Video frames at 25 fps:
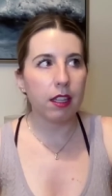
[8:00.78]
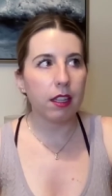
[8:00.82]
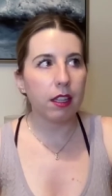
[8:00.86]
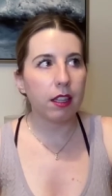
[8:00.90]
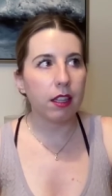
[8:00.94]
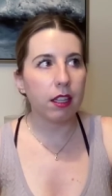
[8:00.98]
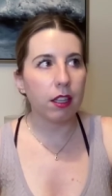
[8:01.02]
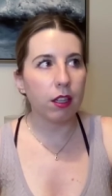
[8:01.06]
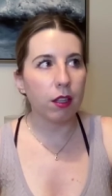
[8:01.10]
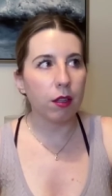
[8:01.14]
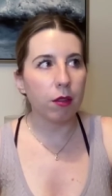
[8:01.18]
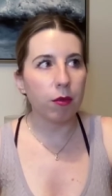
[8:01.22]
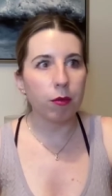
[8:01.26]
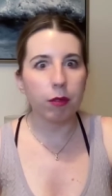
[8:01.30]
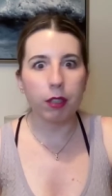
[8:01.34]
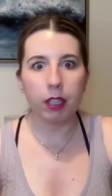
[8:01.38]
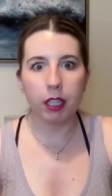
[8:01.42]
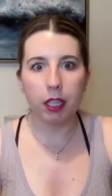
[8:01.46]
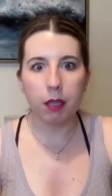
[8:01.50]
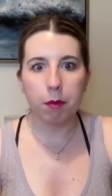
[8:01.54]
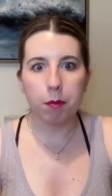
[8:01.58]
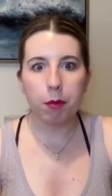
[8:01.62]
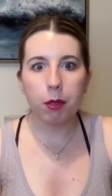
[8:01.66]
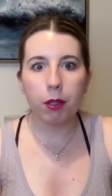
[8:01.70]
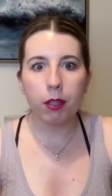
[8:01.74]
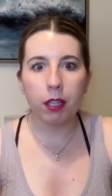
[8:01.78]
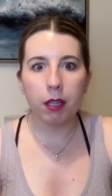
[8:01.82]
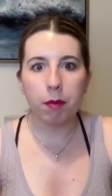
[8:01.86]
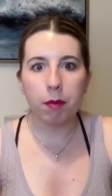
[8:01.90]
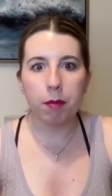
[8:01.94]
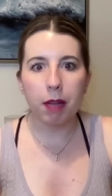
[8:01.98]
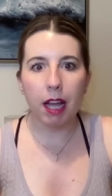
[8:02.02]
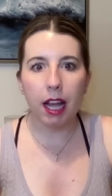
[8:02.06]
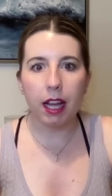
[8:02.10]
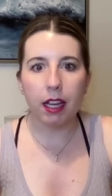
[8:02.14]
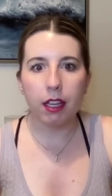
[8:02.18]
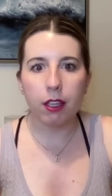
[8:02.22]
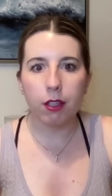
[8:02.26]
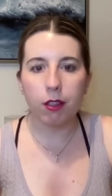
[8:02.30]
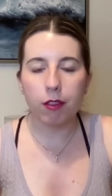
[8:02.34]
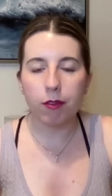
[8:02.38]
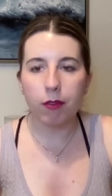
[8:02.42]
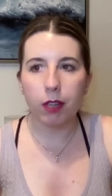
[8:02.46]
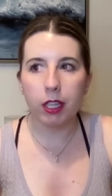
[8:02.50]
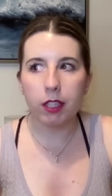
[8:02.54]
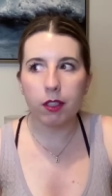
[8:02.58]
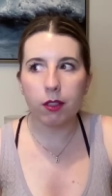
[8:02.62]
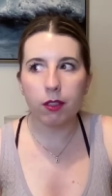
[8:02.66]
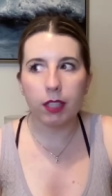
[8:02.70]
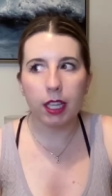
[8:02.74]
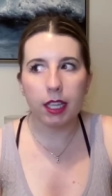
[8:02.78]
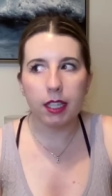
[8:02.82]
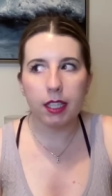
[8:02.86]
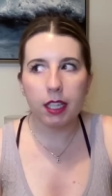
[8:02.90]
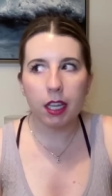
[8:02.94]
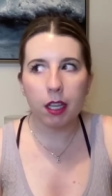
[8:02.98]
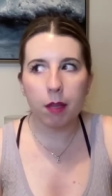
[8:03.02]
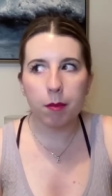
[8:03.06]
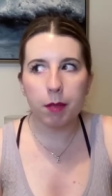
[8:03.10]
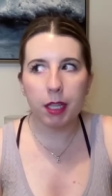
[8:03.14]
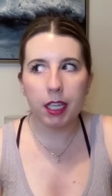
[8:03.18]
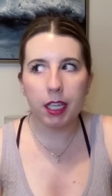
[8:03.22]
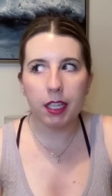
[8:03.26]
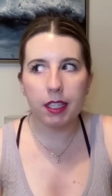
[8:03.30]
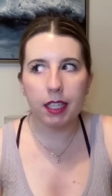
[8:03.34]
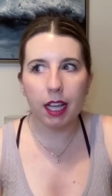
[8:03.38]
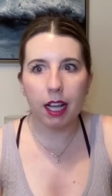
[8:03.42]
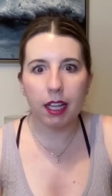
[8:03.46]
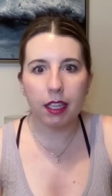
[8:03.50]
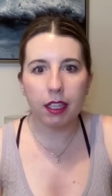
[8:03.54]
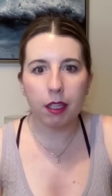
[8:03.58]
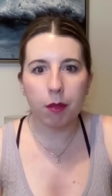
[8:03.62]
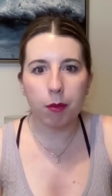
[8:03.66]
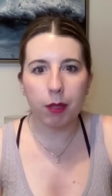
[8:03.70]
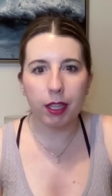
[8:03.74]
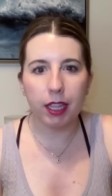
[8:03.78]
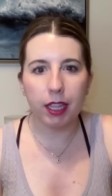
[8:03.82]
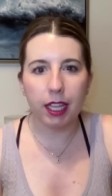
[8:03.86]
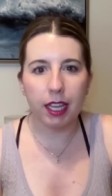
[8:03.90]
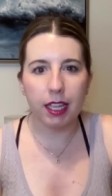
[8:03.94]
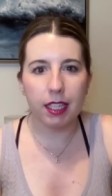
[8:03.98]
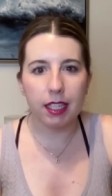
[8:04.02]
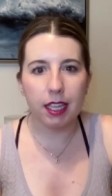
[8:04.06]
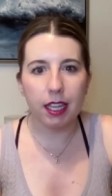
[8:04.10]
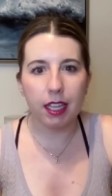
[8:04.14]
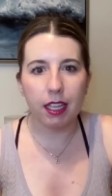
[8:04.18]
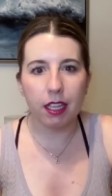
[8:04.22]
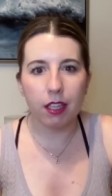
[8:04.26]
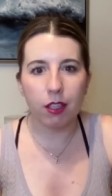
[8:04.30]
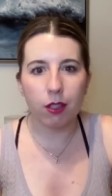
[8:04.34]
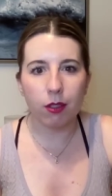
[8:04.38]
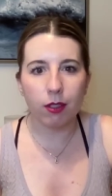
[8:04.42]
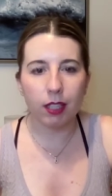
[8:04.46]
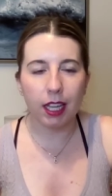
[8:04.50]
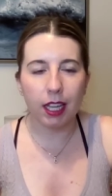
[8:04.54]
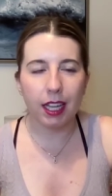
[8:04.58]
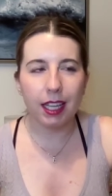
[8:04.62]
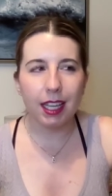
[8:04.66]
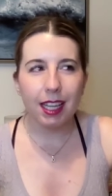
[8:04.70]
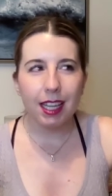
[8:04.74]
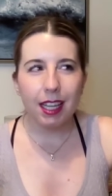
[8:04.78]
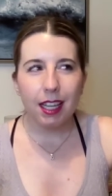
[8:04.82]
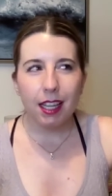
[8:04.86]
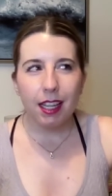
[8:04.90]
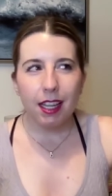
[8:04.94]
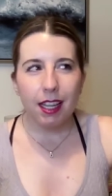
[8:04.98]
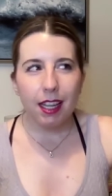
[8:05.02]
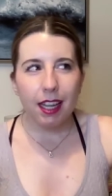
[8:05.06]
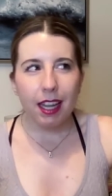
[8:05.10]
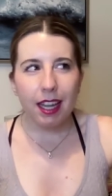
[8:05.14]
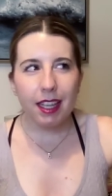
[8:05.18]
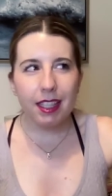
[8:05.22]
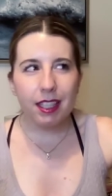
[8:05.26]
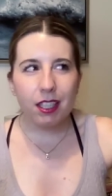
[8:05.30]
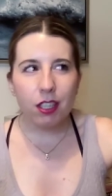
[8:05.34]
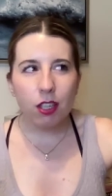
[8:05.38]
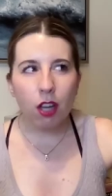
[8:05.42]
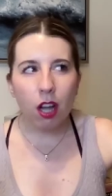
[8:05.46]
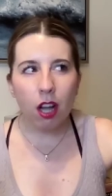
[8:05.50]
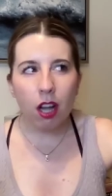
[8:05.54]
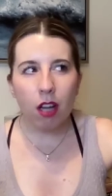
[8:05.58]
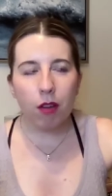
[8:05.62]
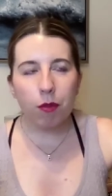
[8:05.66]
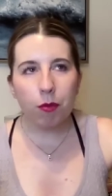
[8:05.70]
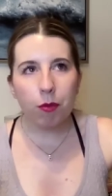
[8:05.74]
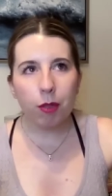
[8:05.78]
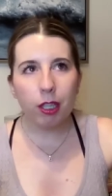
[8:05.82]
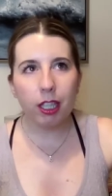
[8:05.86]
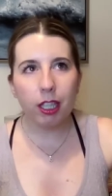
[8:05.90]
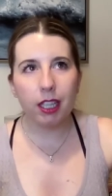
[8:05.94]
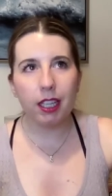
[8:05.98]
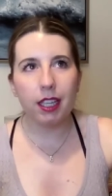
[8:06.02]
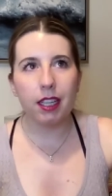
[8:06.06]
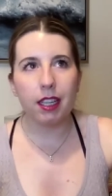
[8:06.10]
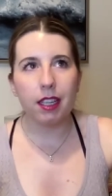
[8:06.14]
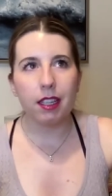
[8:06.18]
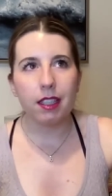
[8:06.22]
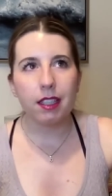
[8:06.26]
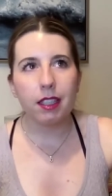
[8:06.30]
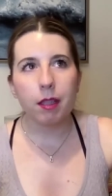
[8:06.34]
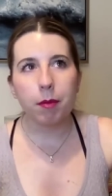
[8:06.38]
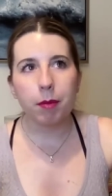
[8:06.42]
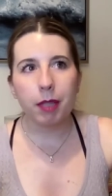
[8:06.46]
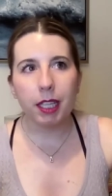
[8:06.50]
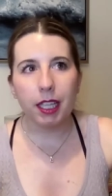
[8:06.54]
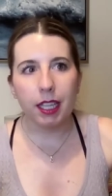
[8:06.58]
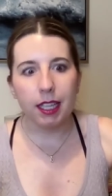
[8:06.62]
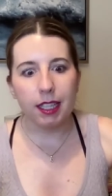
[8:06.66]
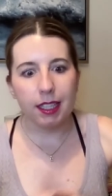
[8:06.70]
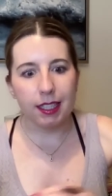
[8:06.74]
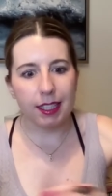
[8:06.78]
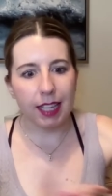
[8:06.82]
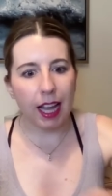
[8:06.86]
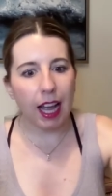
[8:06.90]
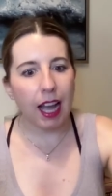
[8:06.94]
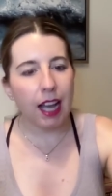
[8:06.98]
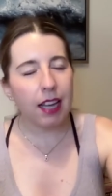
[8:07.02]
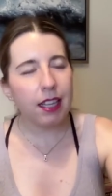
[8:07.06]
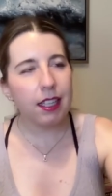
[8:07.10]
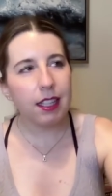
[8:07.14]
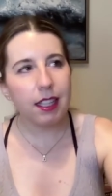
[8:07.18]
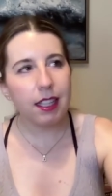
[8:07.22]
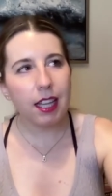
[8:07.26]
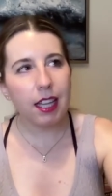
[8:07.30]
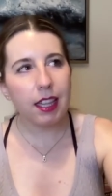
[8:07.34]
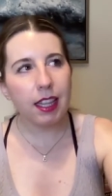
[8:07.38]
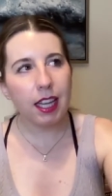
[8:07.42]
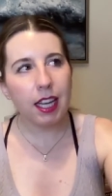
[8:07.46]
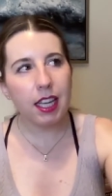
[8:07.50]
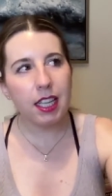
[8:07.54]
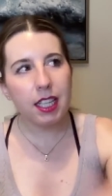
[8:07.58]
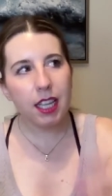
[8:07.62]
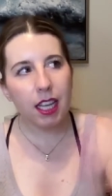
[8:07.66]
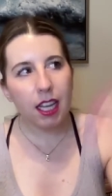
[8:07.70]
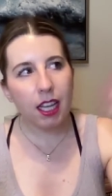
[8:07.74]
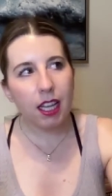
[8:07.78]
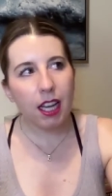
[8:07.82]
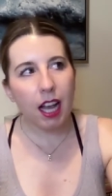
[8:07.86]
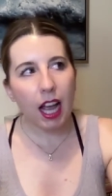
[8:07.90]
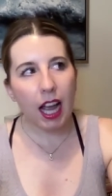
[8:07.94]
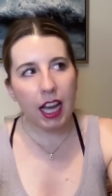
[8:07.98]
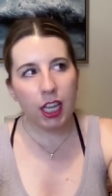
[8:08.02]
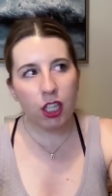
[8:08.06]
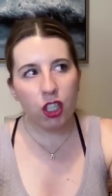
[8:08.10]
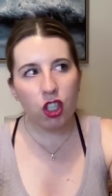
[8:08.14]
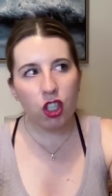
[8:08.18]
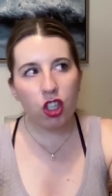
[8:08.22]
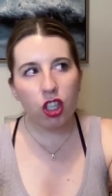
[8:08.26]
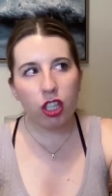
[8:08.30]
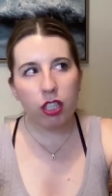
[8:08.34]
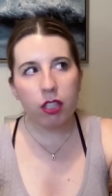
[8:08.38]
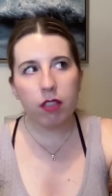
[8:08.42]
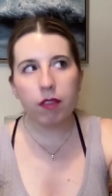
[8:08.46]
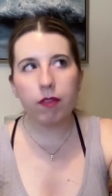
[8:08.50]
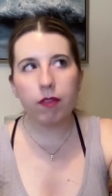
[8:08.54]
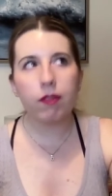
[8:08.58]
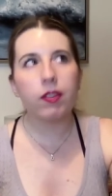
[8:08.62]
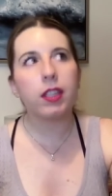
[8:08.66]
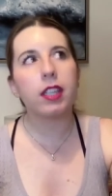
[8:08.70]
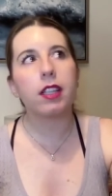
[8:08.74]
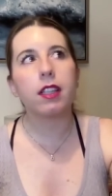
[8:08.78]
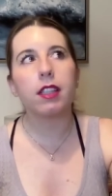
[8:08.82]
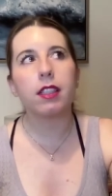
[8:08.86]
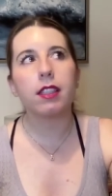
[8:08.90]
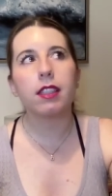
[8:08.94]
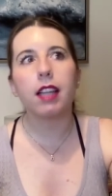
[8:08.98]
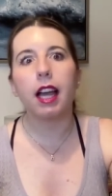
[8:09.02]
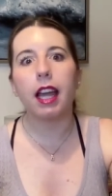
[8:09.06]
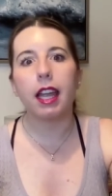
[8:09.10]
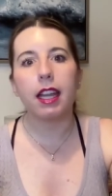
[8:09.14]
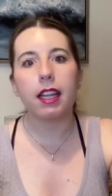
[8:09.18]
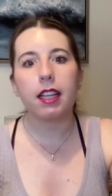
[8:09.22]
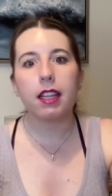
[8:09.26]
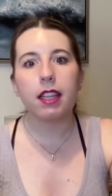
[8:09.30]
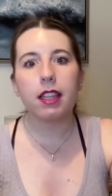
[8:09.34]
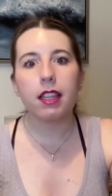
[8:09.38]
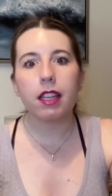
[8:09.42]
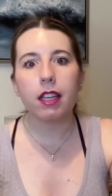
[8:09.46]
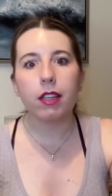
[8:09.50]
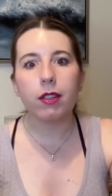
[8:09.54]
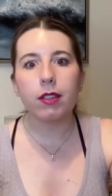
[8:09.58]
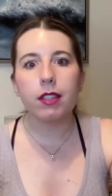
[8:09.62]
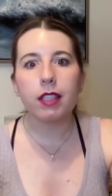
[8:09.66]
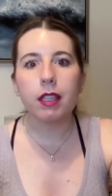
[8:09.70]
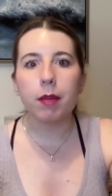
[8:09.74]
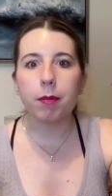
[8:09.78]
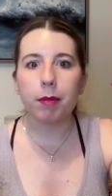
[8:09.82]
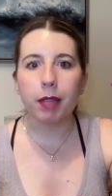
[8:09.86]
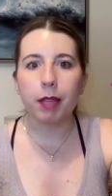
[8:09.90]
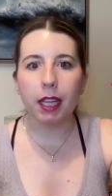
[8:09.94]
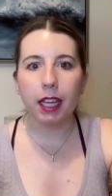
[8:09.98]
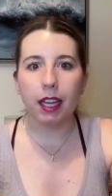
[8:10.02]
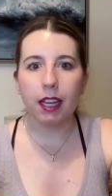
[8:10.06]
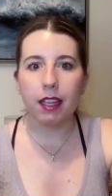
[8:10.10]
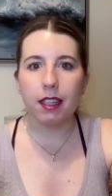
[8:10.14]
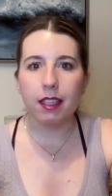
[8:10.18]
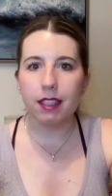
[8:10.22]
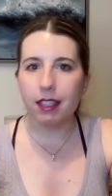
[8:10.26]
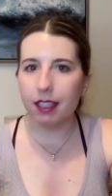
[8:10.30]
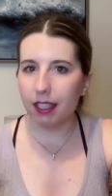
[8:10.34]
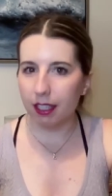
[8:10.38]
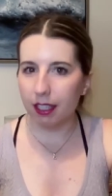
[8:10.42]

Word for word: they're really pulling back, and your friends are like, tell me exactly what they did. And you're like, it's not really something exact that they did. I just feel like there's something